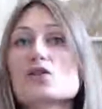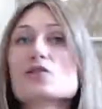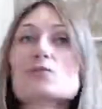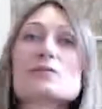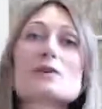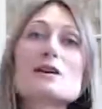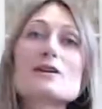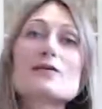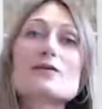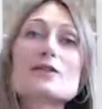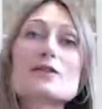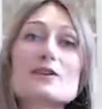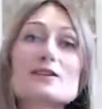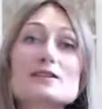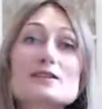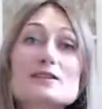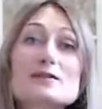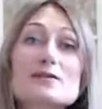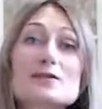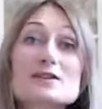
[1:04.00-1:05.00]
many
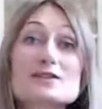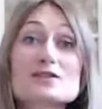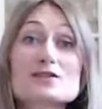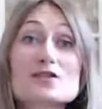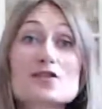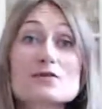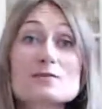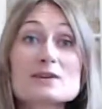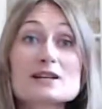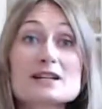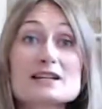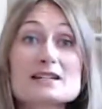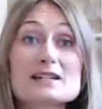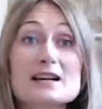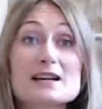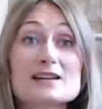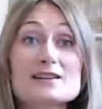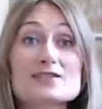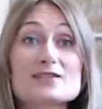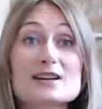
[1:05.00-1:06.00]
philosophies, so many
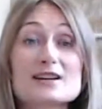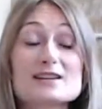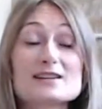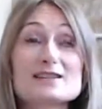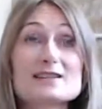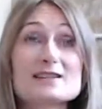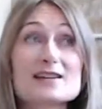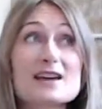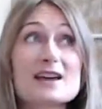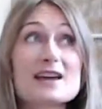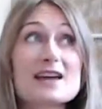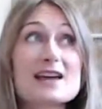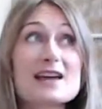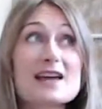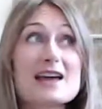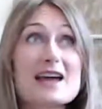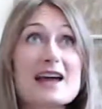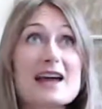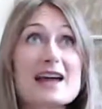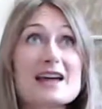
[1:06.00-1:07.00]
teachers,
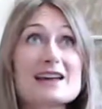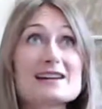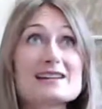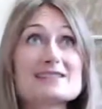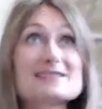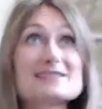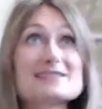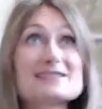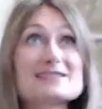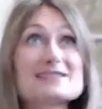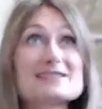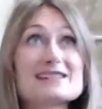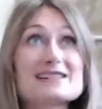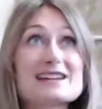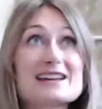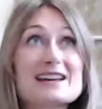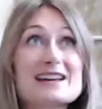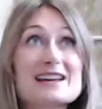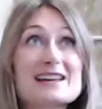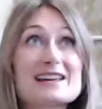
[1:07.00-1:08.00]
and
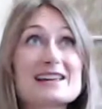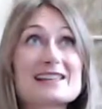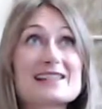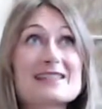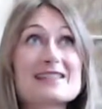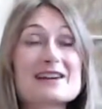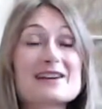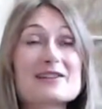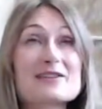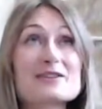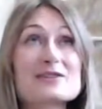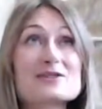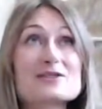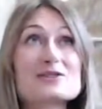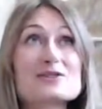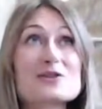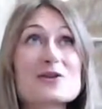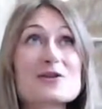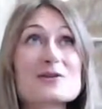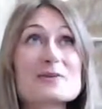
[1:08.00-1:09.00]
there are
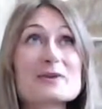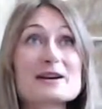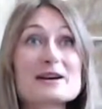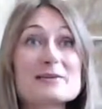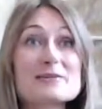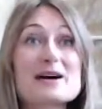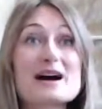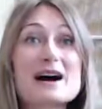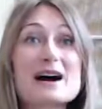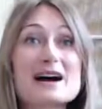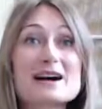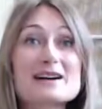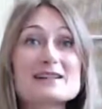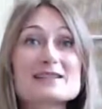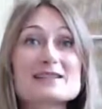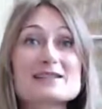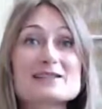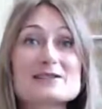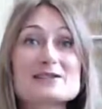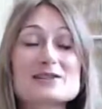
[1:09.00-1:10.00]
so many
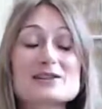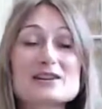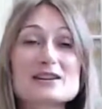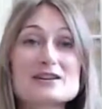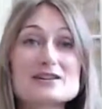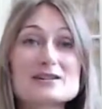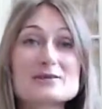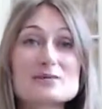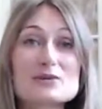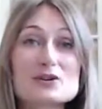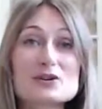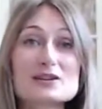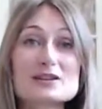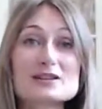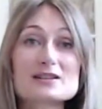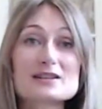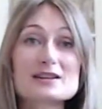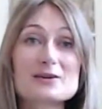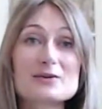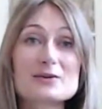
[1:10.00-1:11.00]
paths to
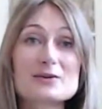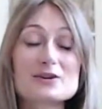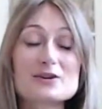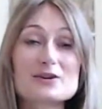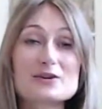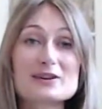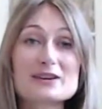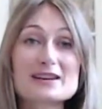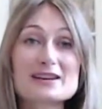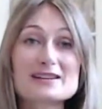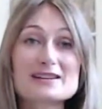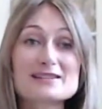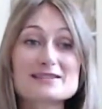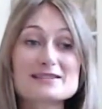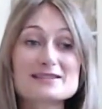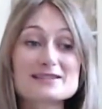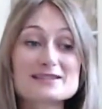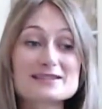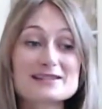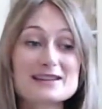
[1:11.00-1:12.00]
experiencing what yoga
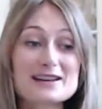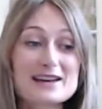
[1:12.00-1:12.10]
is.